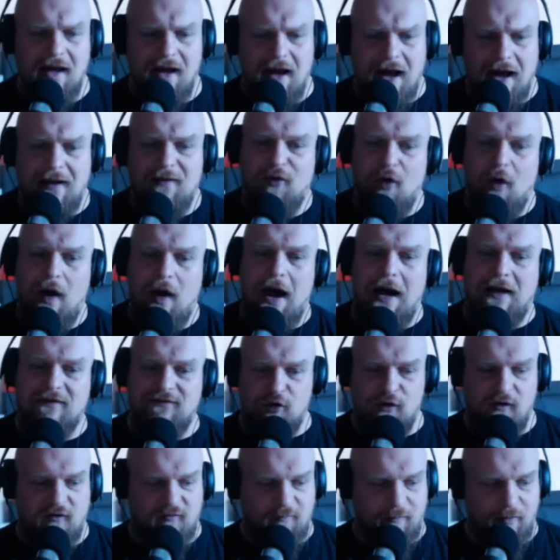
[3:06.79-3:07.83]
I thought I had to
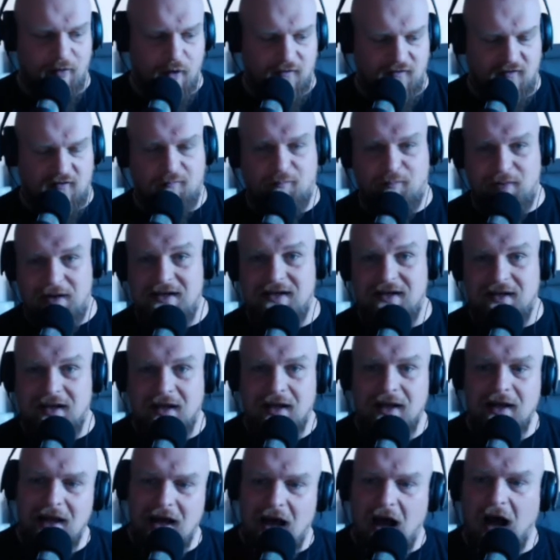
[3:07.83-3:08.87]
do this because it's been
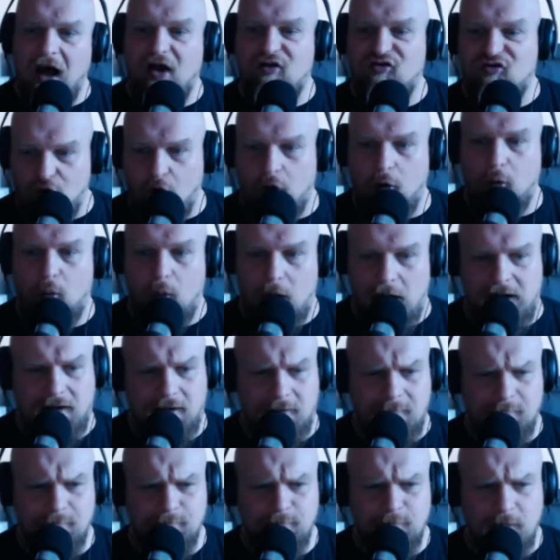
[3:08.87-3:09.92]
a short
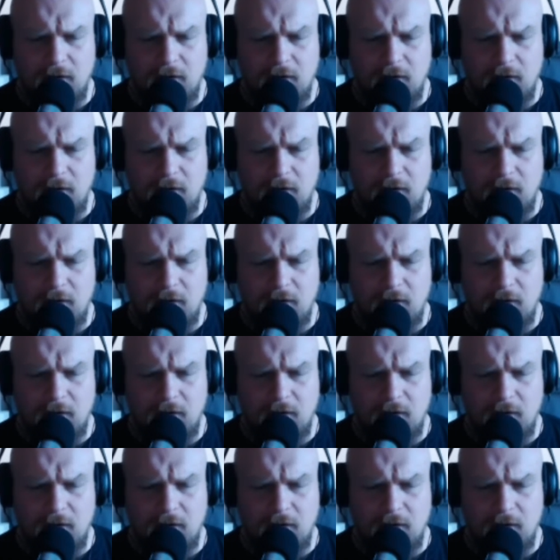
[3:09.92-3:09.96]
while